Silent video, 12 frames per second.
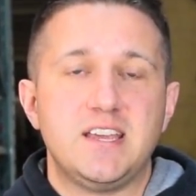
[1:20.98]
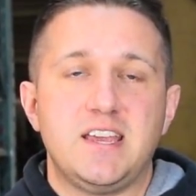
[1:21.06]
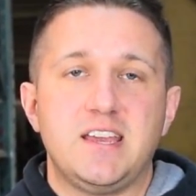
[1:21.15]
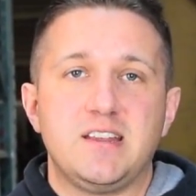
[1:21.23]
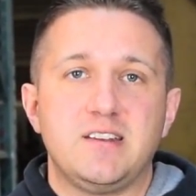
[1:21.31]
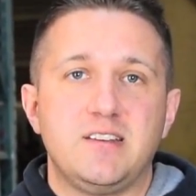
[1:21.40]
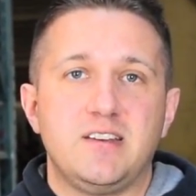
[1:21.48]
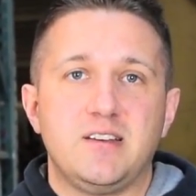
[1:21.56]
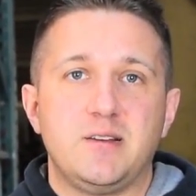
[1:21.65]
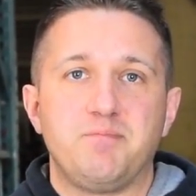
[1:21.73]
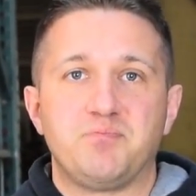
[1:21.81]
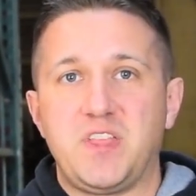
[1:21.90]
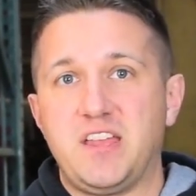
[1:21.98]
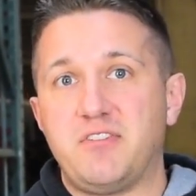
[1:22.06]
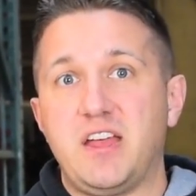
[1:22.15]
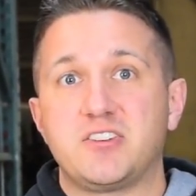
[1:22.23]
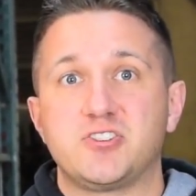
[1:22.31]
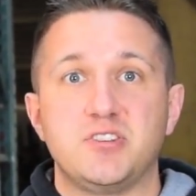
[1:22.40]
and have
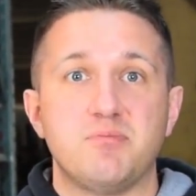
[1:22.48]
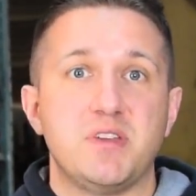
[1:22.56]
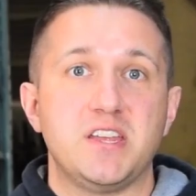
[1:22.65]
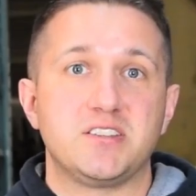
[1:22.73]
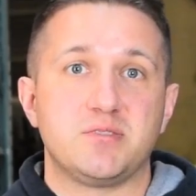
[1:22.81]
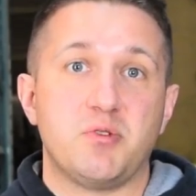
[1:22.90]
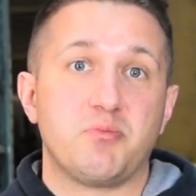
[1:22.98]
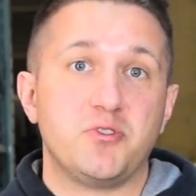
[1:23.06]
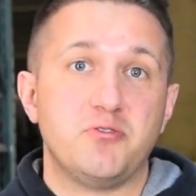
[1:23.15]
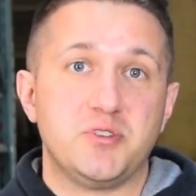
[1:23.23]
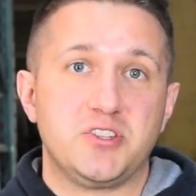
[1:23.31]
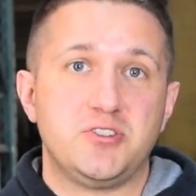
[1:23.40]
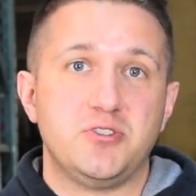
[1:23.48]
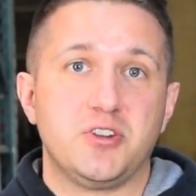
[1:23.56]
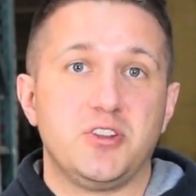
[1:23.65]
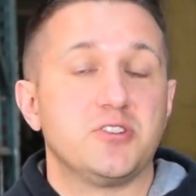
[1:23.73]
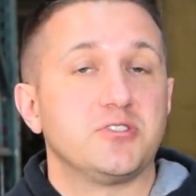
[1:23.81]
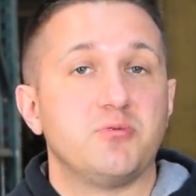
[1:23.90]
actually made some improvements to it
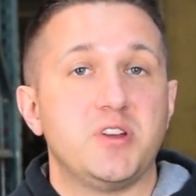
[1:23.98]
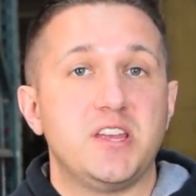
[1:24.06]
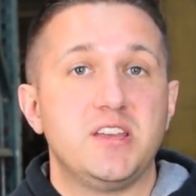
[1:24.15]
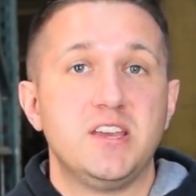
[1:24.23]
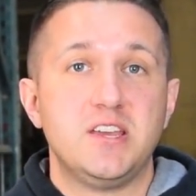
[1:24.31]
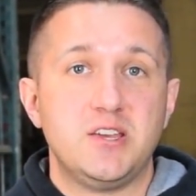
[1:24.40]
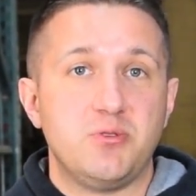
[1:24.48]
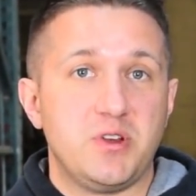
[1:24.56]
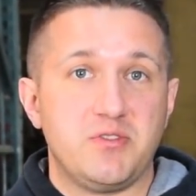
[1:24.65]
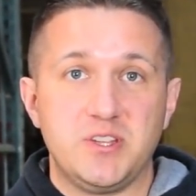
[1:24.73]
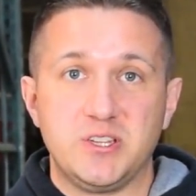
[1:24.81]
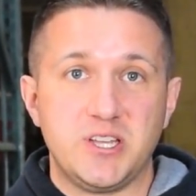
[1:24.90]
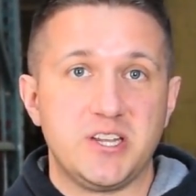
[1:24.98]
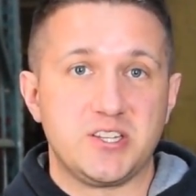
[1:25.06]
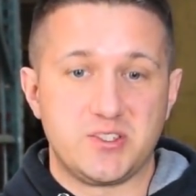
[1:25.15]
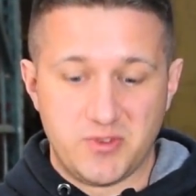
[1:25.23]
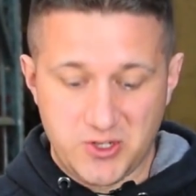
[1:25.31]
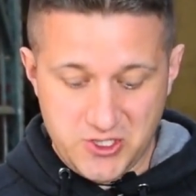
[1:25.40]
along the way. We have the
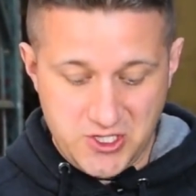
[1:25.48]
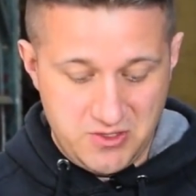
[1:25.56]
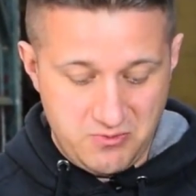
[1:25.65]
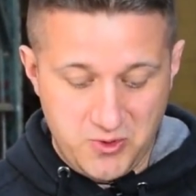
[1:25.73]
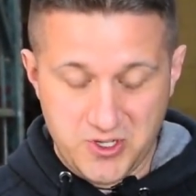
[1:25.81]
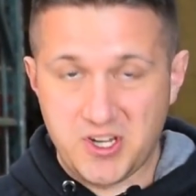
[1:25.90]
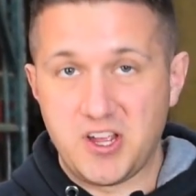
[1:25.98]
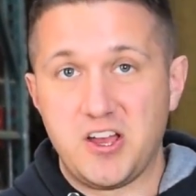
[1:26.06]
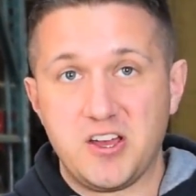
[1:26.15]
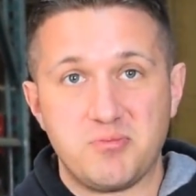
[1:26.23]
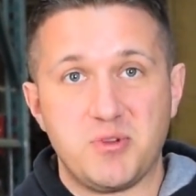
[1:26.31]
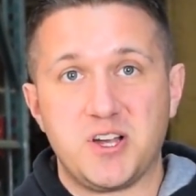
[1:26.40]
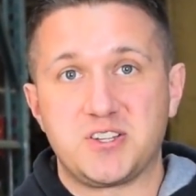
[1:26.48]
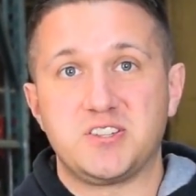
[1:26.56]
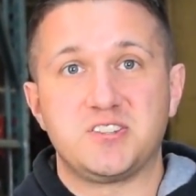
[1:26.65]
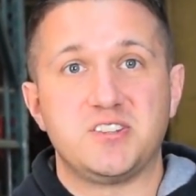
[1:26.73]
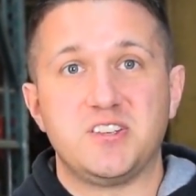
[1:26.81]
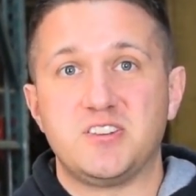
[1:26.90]
latest version. We're gonna unbox
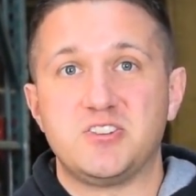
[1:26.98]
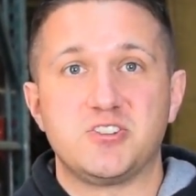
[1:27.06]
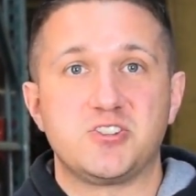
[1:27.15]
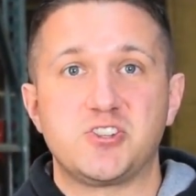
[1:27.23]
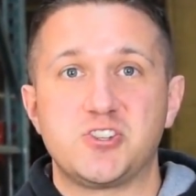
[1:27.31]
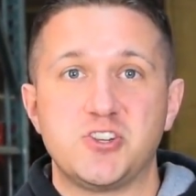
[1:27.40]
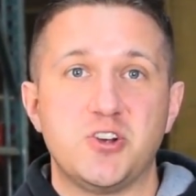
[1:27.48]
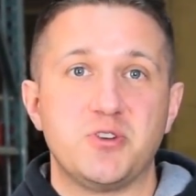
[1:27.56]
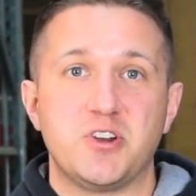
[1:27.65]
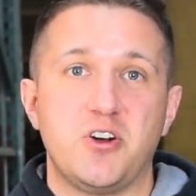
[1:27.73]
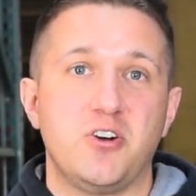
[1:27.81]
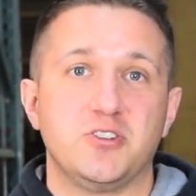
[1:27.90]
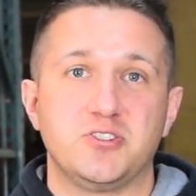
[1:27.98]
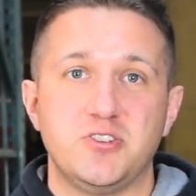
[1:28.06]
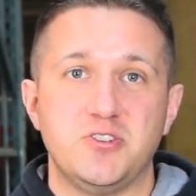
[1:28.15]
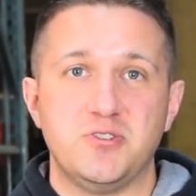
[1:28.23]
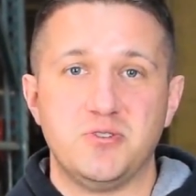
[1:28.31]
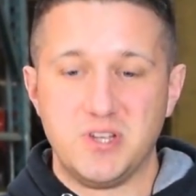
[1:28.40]
this thing and just show it all to
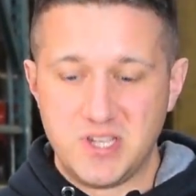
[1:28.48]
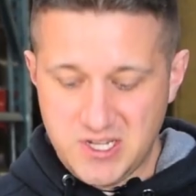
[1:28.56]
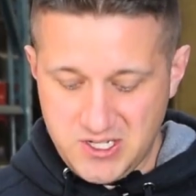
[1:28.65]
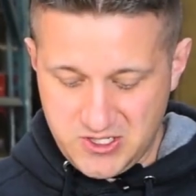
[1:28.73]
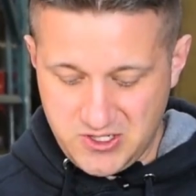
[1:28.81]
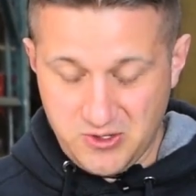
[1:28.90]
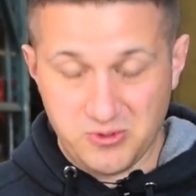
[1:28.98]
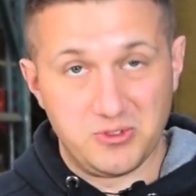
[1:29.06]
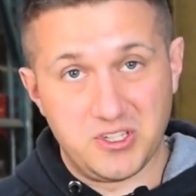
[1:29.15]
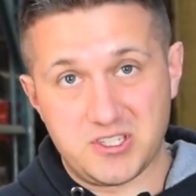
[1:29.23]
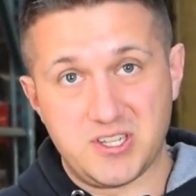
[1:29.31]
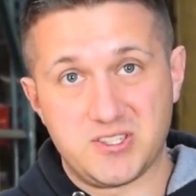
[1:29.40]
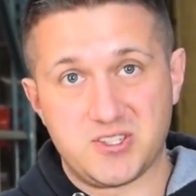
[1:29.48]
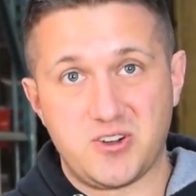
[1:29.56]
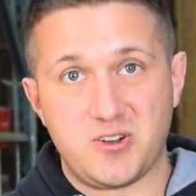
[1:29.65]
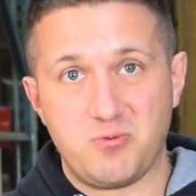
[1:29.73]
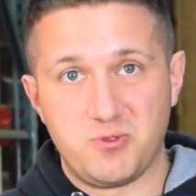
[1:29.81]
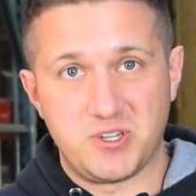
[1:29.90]
you. So let's get
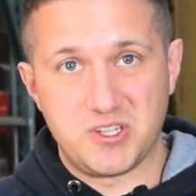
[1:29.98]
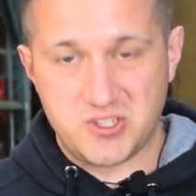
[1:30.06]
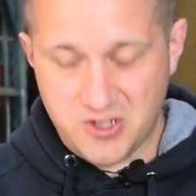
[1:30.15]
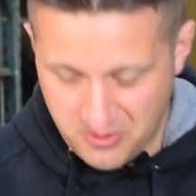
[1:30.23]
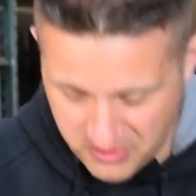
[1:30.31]
started. We'll get started